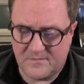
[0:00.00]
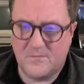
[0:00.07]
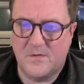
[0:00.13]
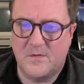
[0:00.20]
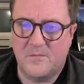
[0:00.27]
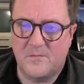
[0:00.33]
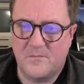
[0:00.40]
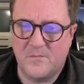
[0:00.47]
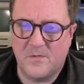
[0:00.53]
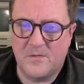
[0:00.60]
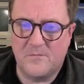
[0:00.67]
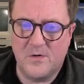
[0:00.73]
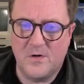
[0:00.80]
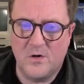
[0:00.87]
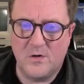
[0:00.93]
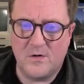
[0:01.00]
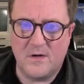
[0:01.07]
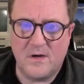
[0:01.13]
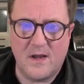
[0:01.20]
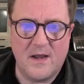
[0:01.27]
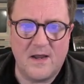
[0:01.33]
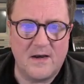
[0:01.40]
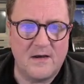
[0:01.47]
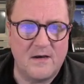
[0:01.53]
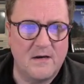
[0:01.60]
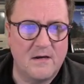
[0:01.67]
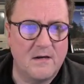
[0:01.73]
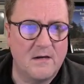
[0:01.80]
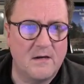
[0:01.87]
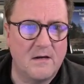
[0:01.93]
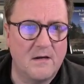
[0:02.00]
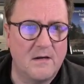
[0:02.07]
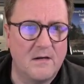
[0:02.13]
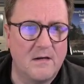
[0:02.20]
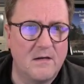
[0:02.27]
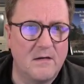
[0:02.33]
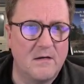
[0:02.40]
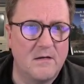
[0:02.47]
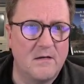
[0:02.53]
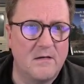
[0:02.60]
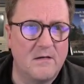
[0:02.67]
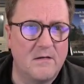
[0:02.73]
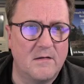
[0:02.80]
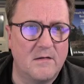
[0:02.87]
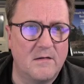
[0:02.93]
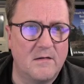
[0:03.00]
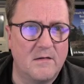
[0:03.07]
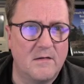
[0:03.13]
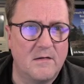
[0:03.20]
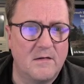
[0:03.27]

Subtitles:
When we looked at the